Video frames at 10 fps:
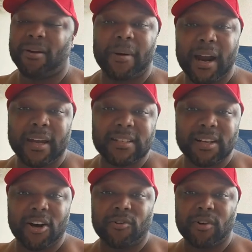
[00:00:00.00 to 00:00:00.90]

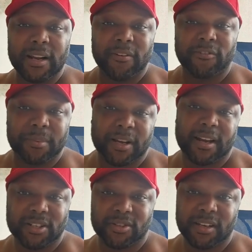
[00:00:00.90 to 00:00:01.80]
Americans are running from the
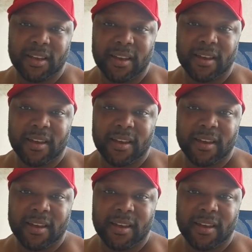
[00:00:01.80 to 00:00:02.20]
country